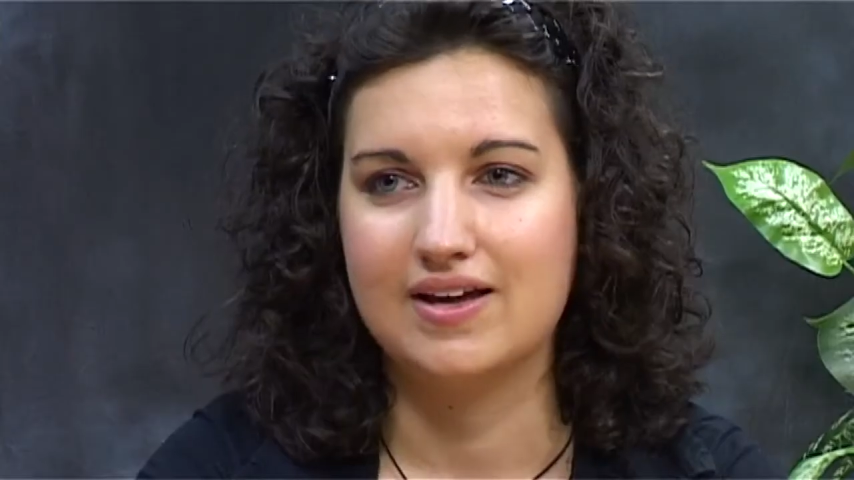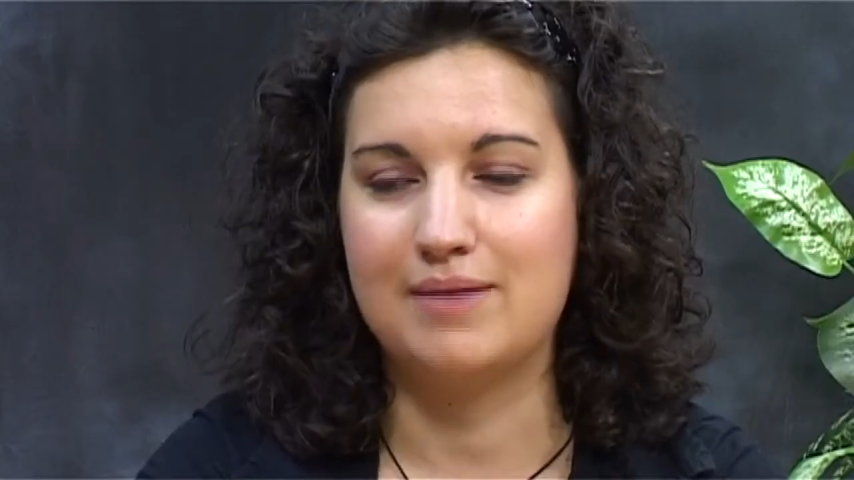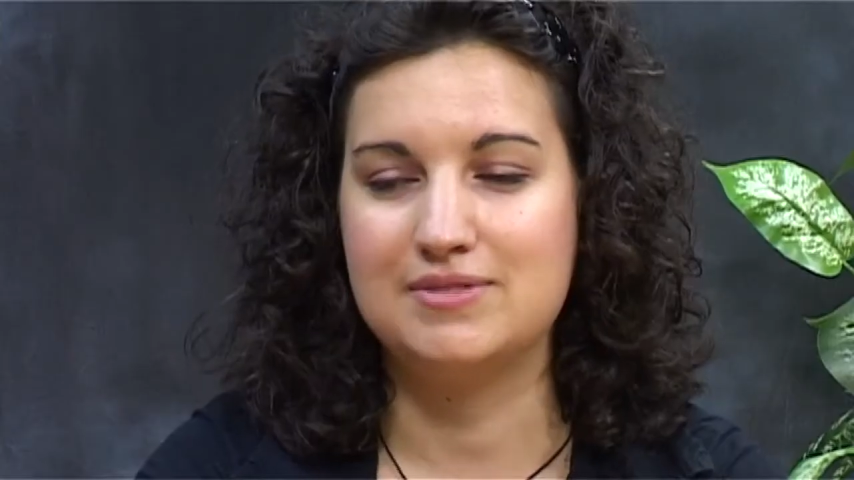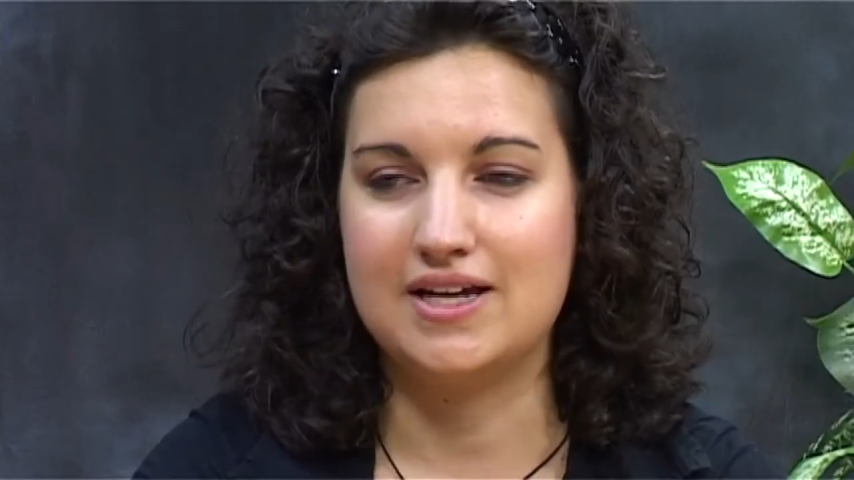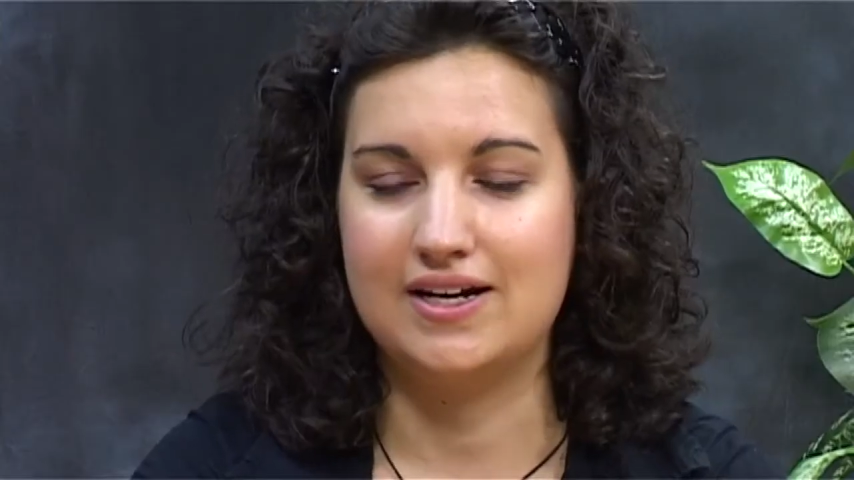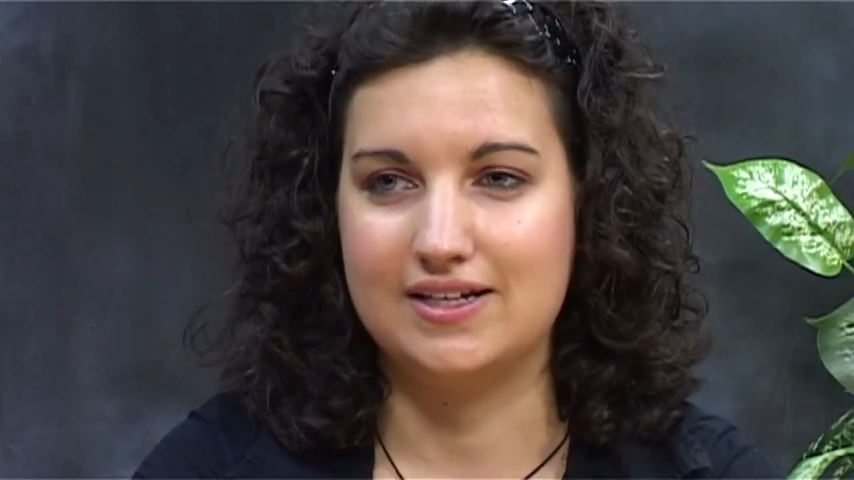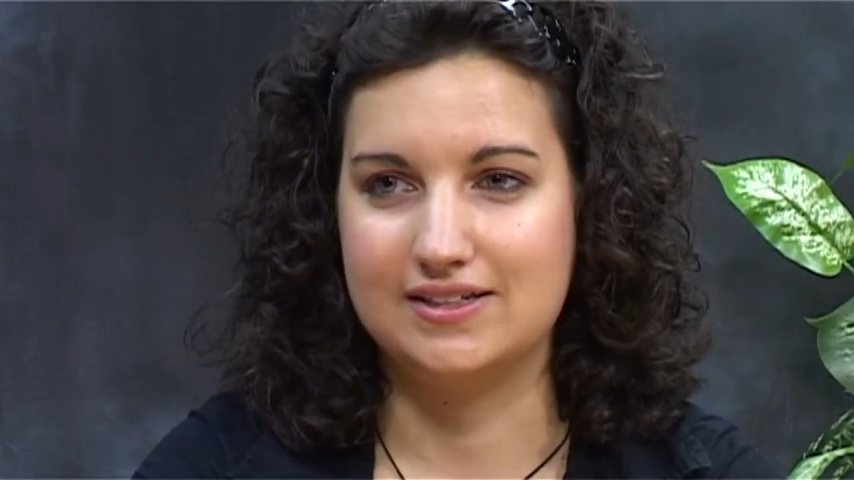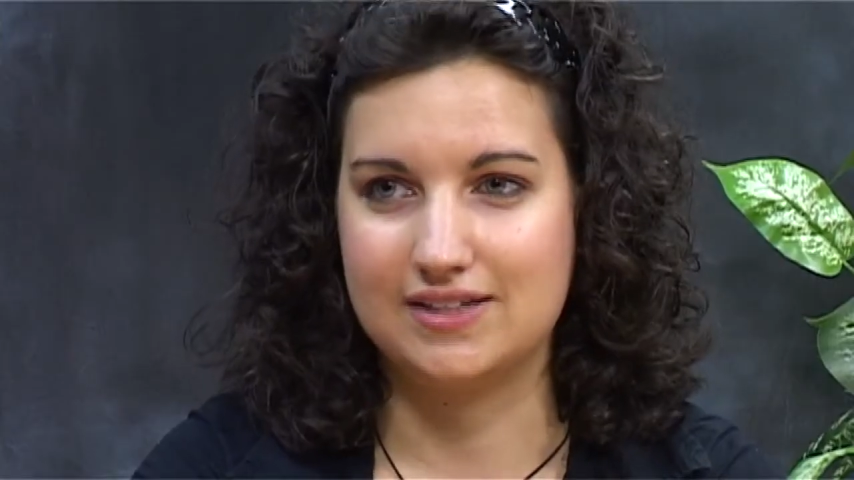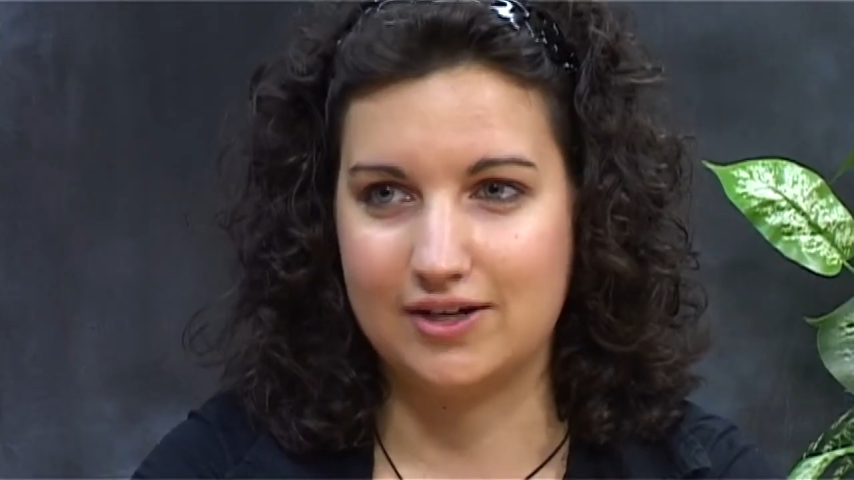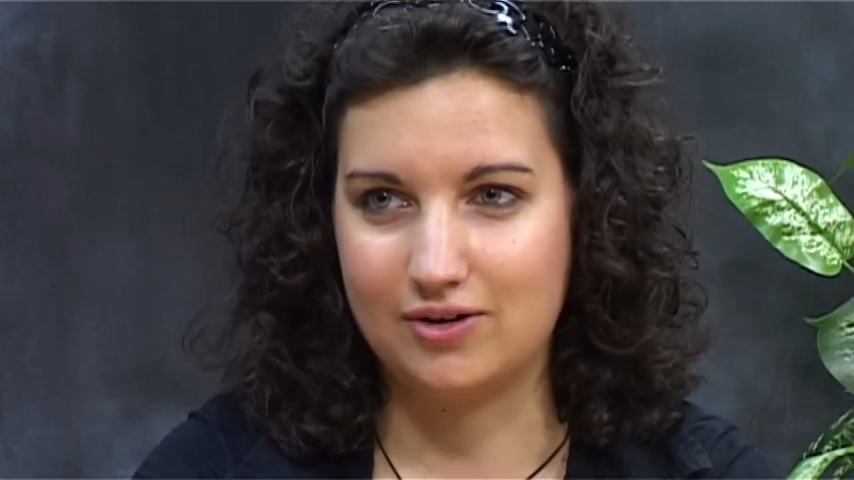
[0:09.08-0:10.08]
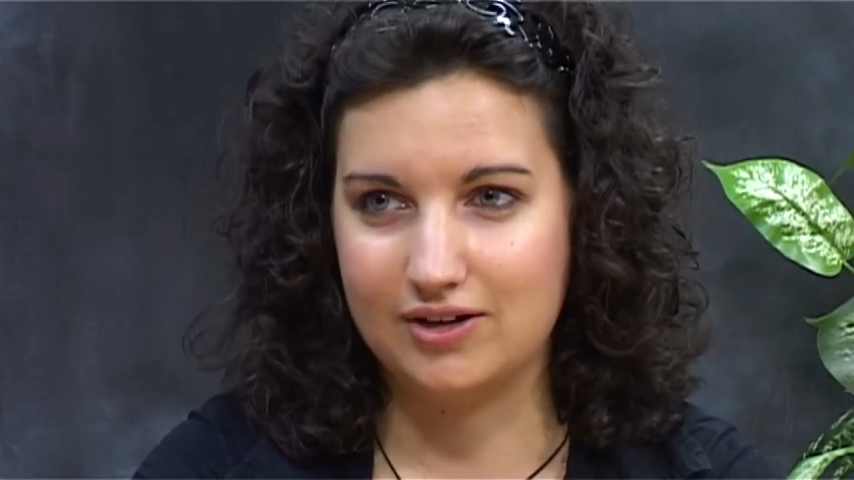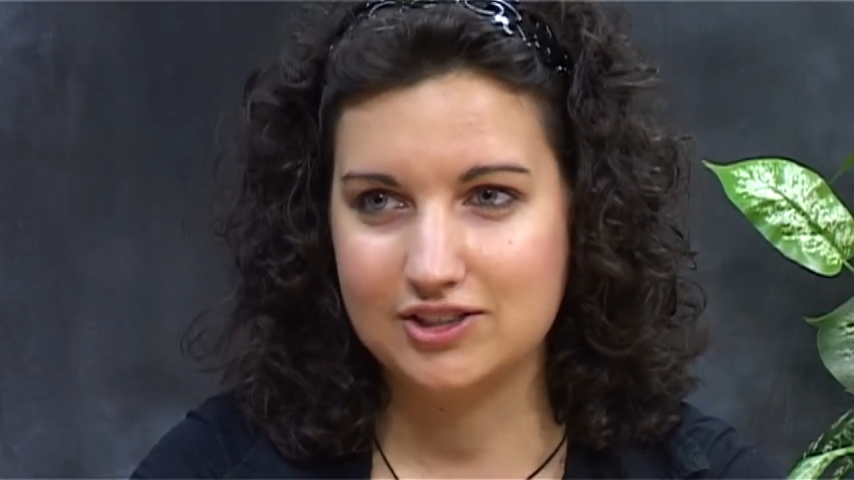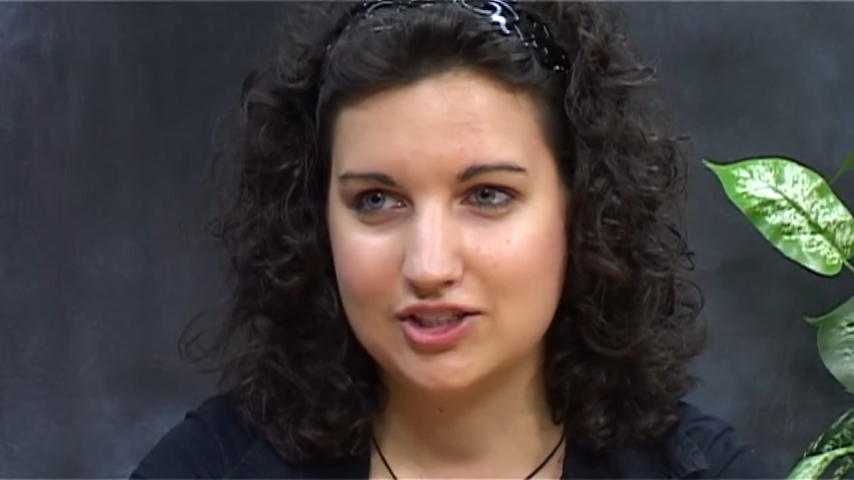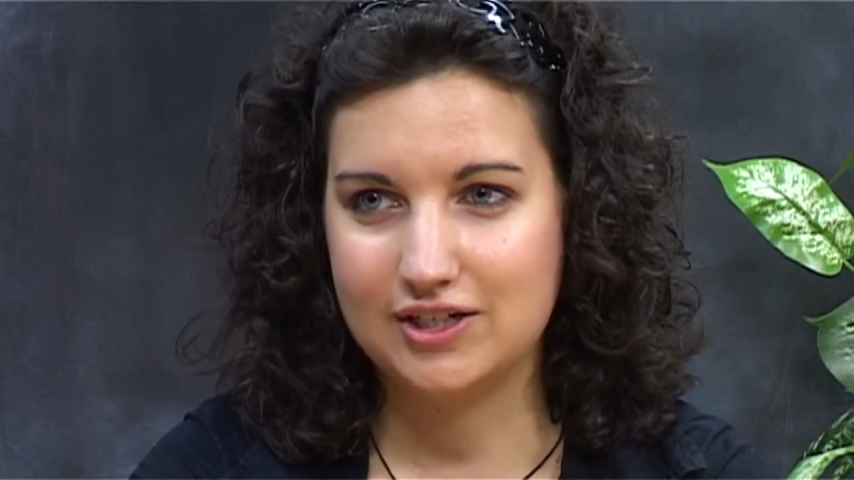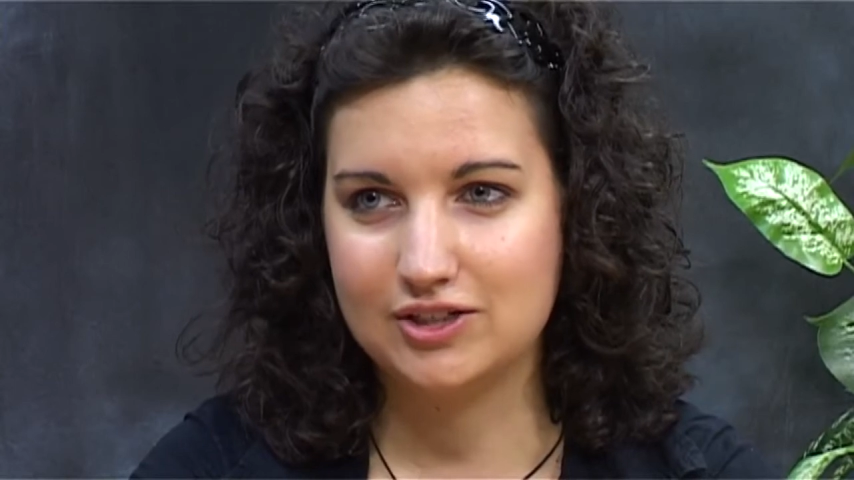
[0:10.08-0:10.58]
I'm studying
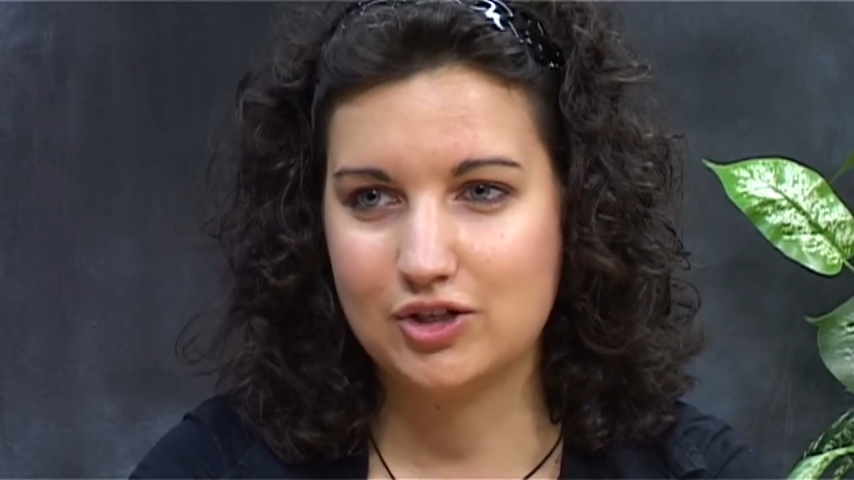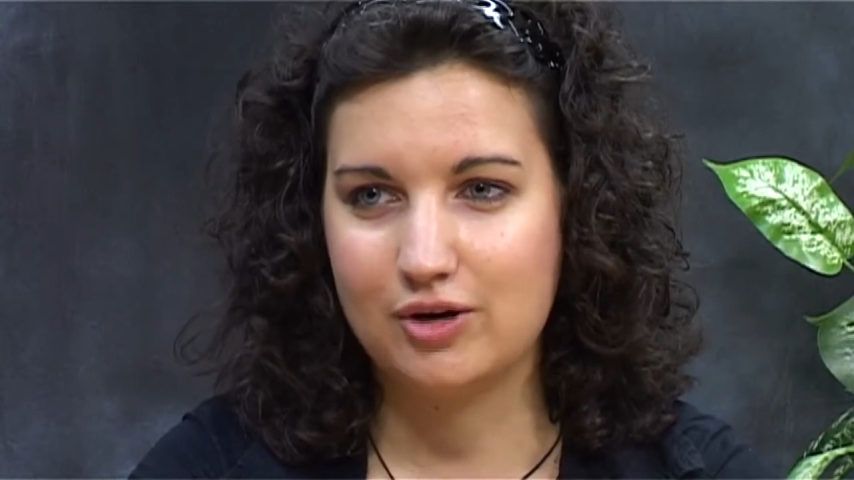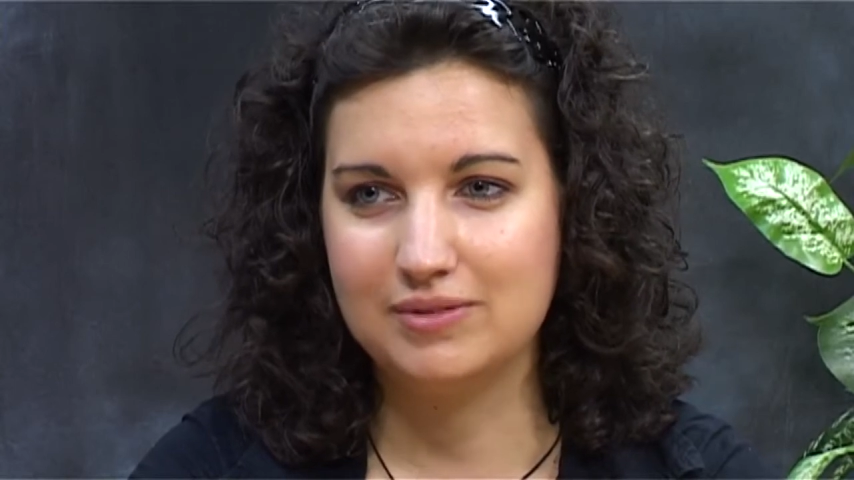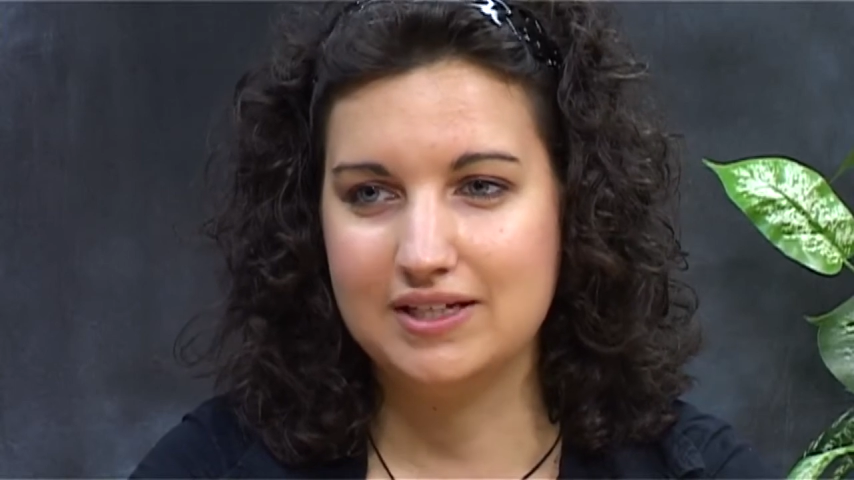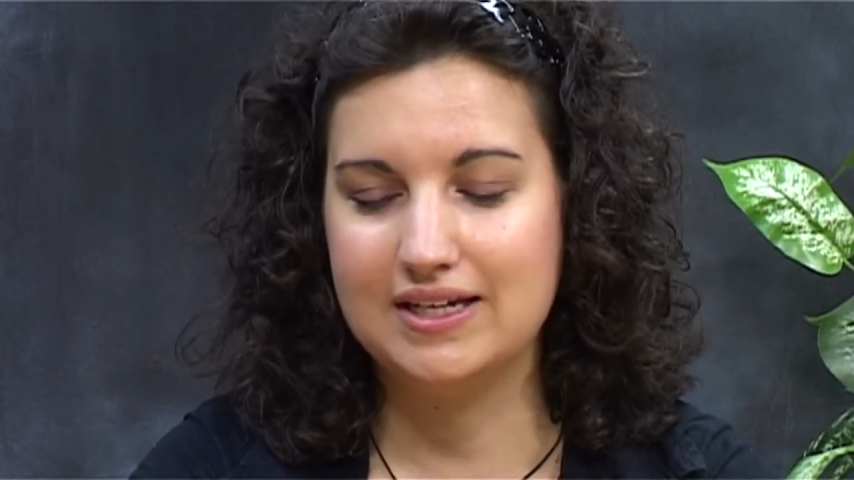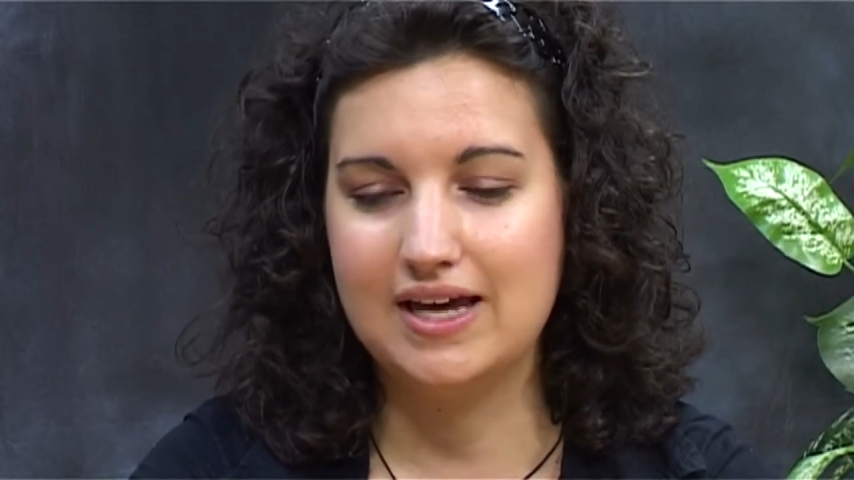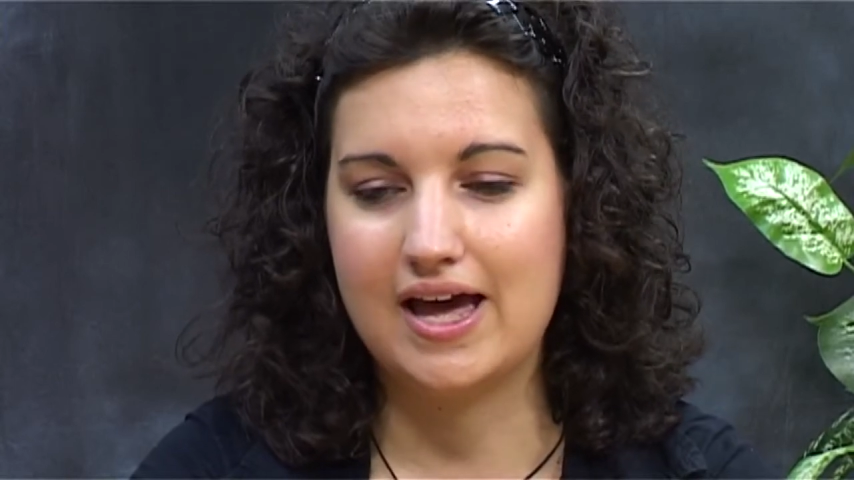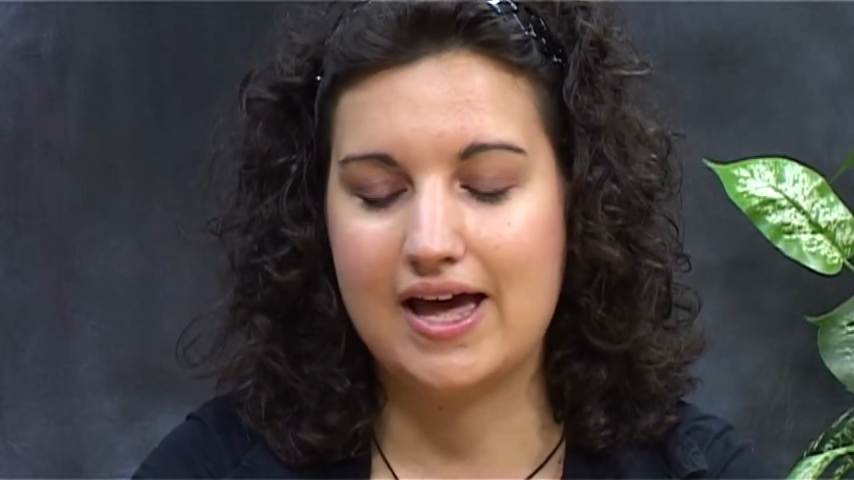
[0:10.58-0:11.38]
psychology in Germany